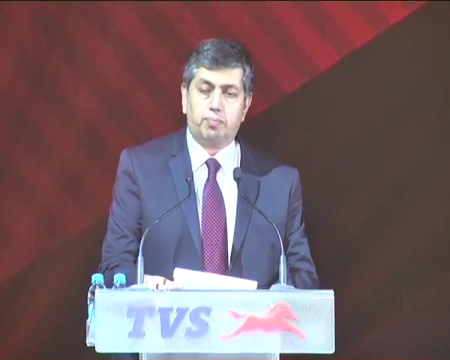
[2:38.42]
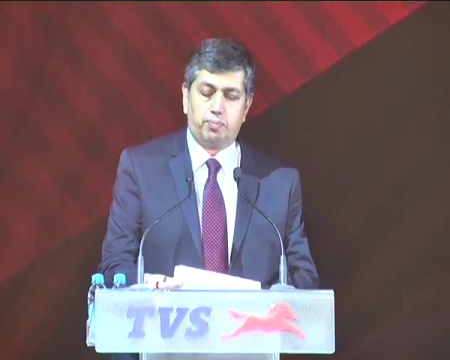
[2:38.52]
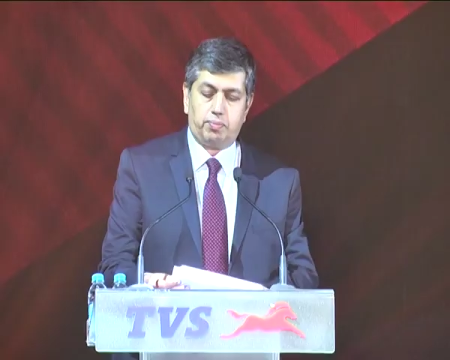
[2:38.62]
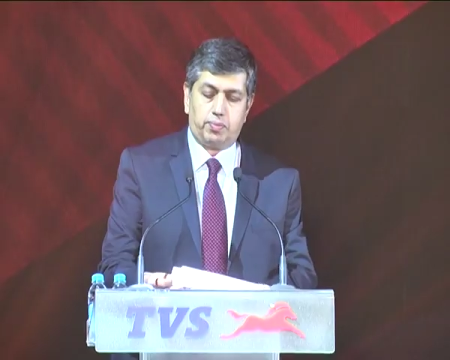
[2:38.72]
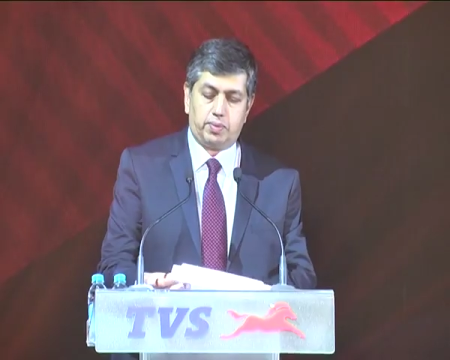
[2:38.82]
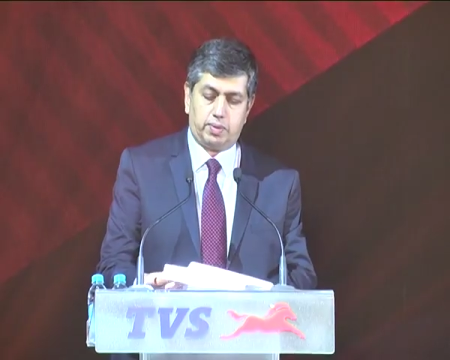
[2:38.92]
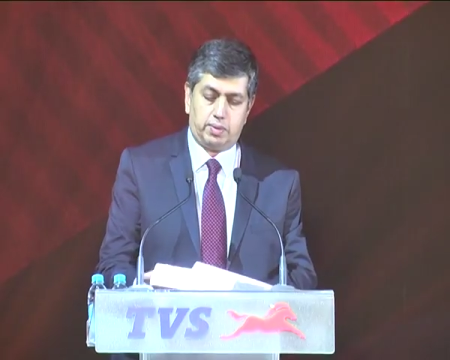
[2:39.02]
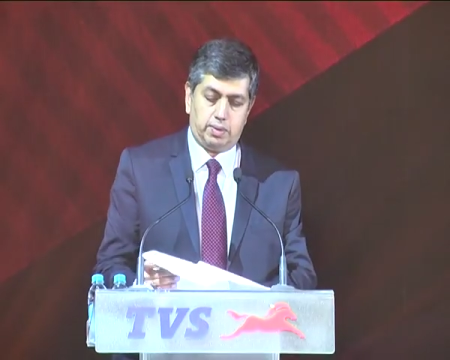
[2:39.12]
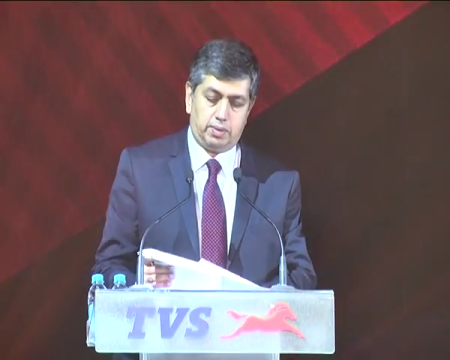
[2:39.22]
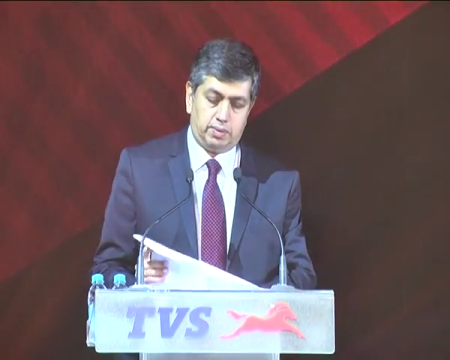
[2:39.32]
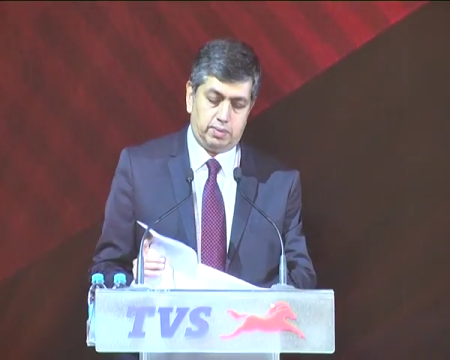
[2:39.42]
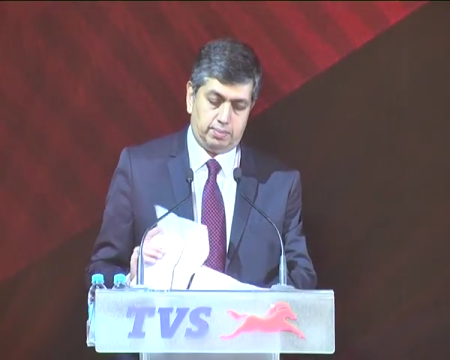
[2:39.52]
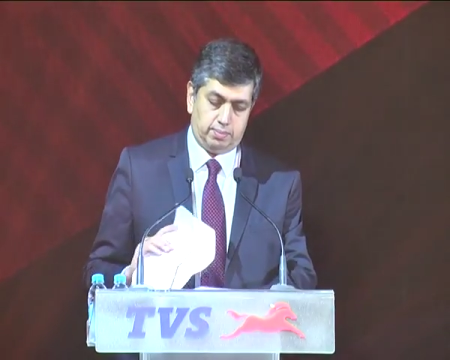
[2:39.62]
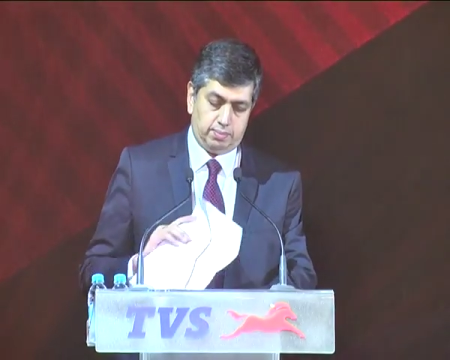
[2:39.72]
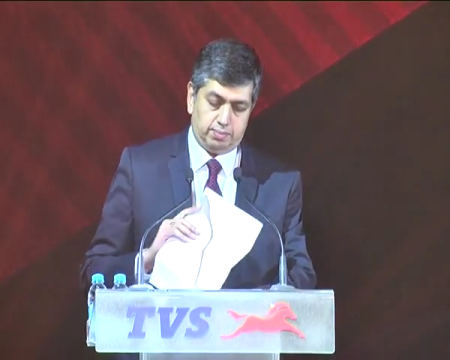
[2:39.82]

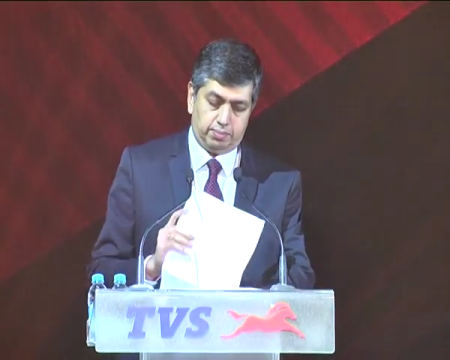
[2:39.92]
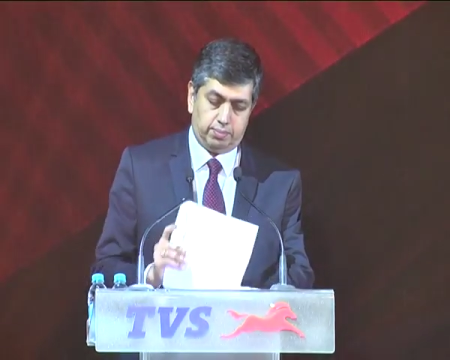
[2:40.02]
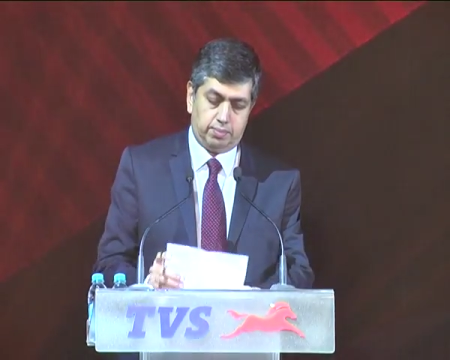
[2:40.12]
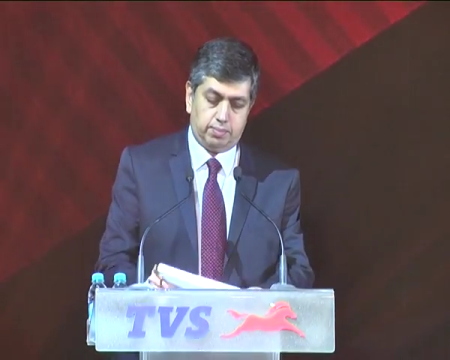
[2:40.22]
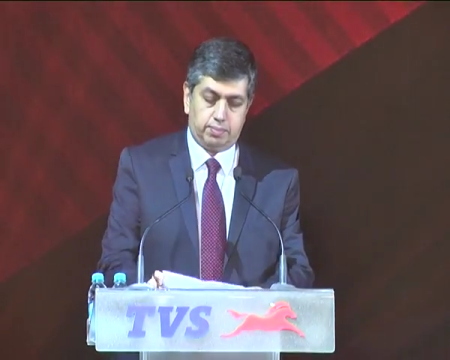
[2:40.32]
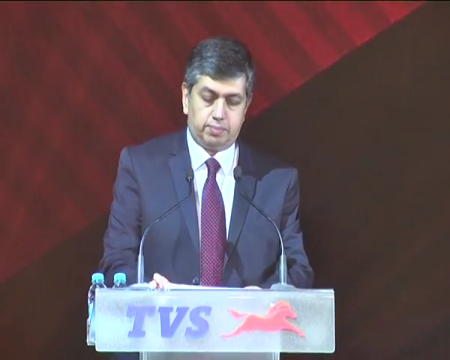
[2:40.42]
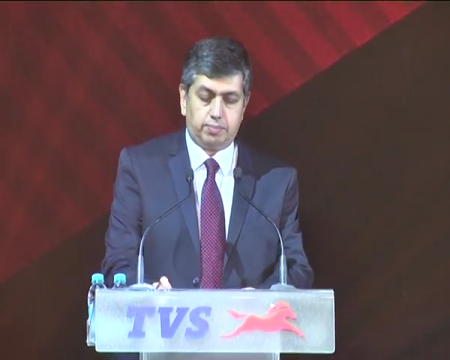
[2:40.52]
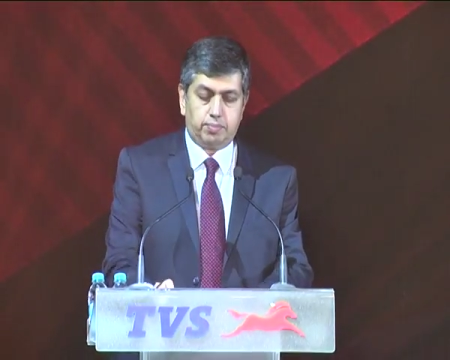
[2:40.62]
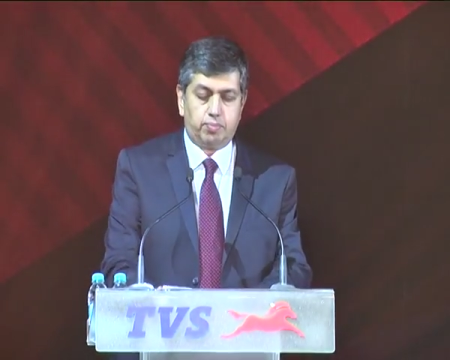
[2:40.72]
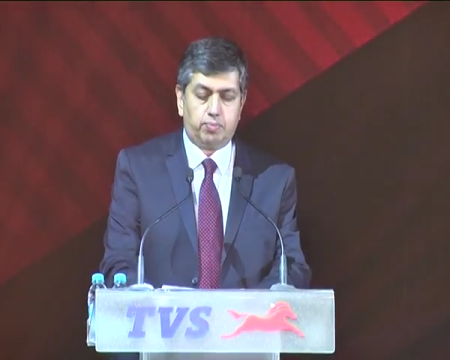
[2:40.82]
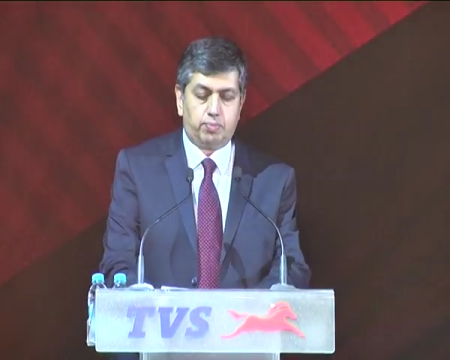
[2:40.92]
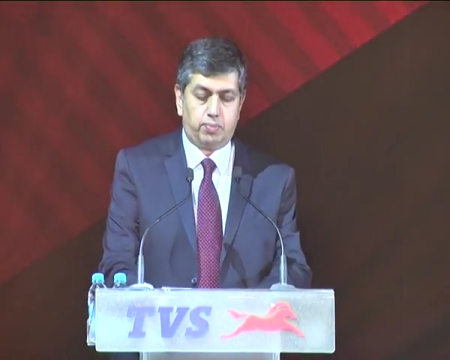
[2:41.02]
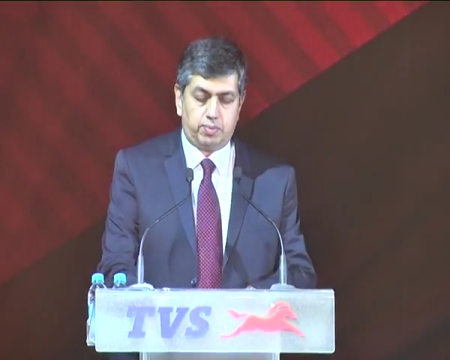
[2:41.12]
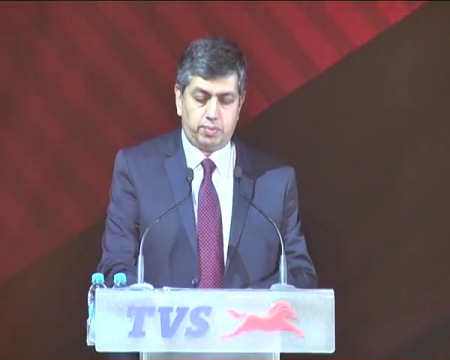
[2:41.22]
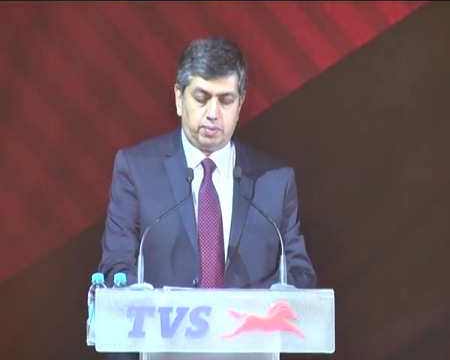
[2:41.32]

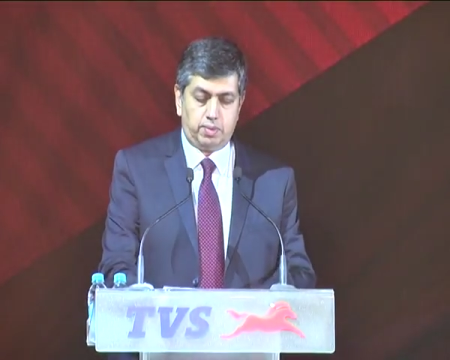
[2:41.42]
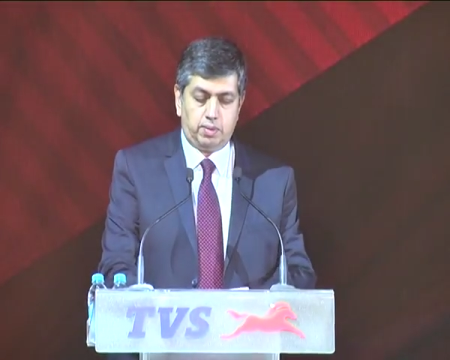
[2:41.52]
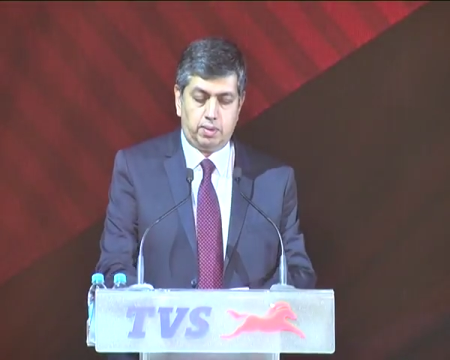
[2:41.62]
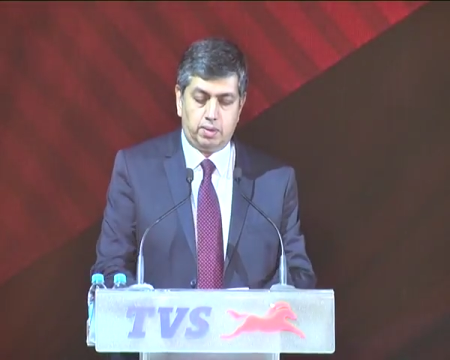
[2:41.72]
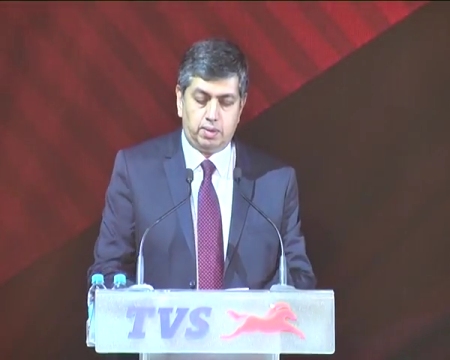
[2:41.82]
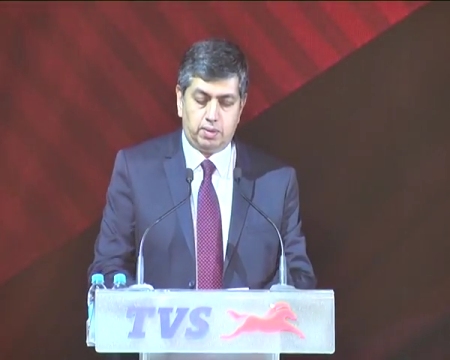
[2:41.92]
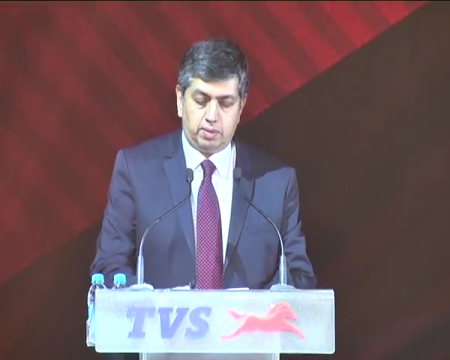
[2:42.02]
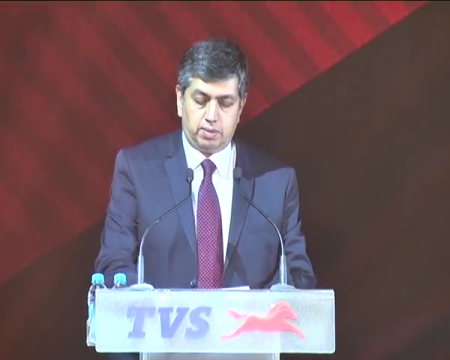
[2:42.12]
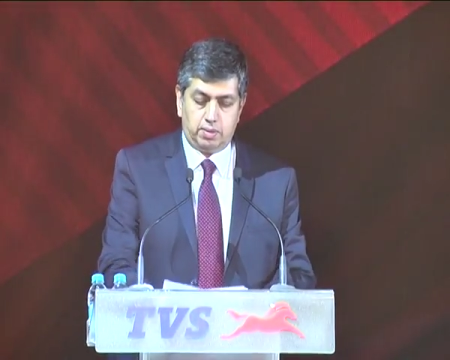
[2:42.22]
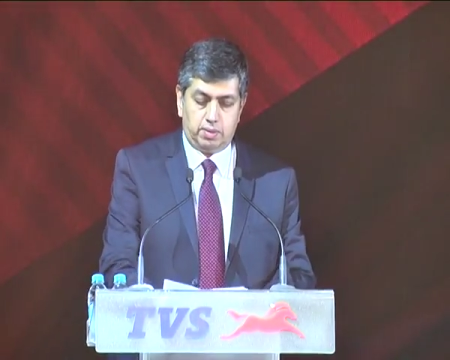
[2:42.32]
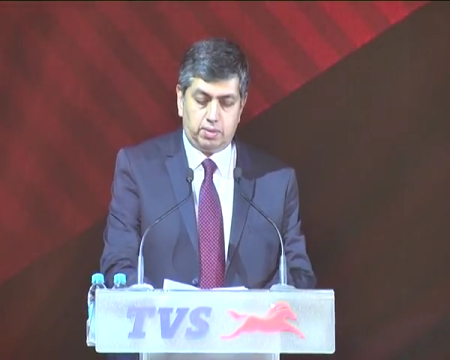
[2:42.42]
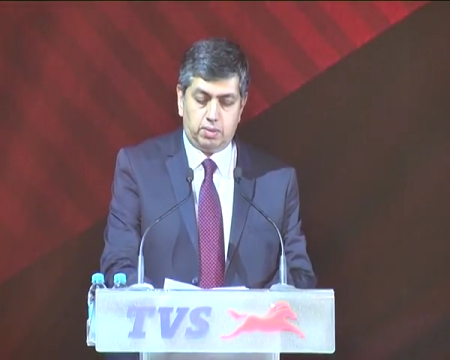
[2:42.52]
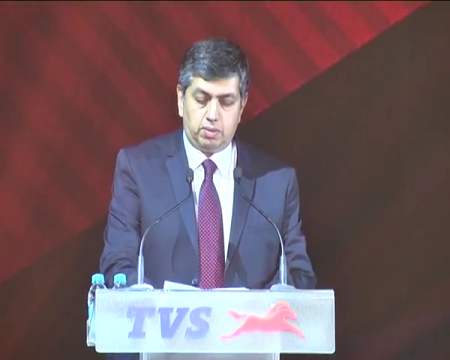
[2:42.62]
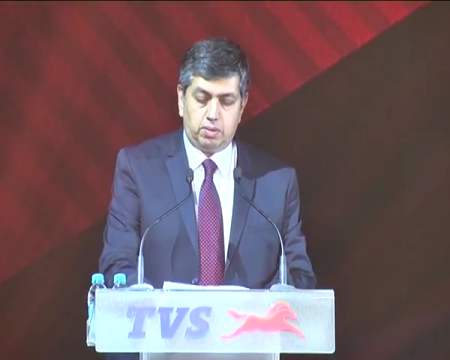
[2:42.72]
No one is speaking in this clip.